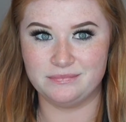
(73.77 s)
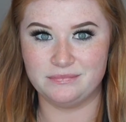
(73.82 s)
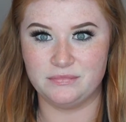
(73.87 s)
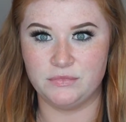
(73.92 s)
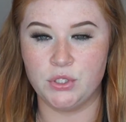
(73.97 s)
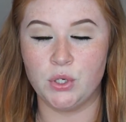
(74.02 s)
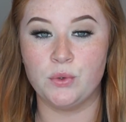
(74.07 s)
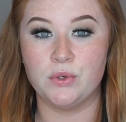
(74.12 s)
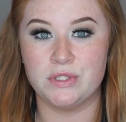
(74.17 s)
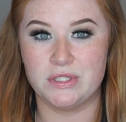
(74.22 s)

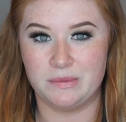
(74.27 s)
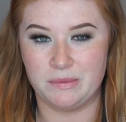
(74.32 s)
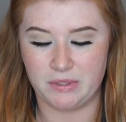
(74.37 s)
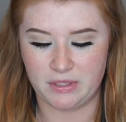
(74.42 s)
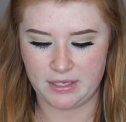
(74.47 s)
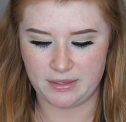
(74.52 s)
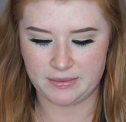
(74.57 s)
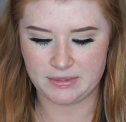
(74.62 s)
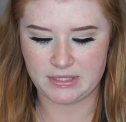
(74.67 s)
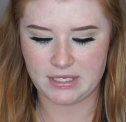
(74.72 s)
noticeable,
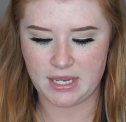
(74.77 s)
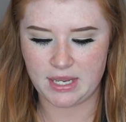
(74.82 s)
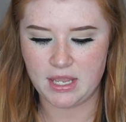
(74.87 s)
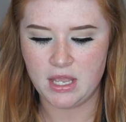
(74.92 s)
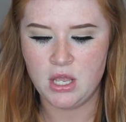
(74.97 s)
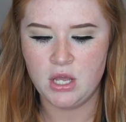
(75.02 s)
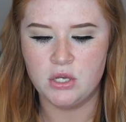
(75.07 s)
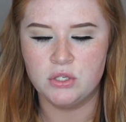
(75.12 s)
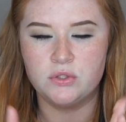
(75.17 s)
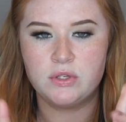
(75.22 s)
I would say.
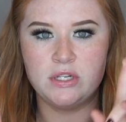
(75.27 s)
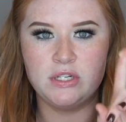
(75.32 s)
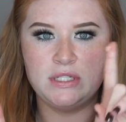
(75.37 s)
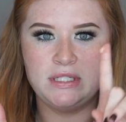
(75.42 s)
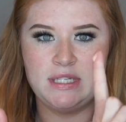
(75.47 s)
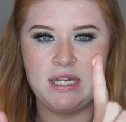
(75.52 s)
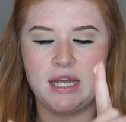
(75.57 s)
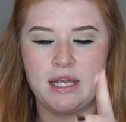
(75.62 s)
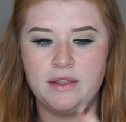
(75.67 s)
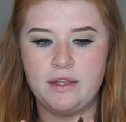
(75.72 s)
So I
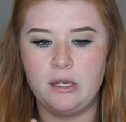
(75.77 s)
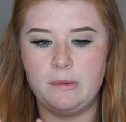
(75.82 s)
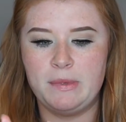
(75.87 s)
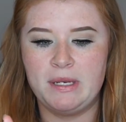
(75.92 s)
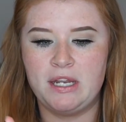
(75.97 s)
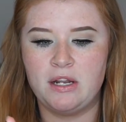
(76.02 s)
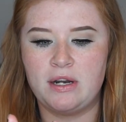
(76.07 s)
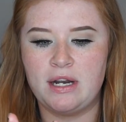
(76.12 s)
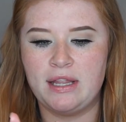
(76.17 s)
just take a little bit here,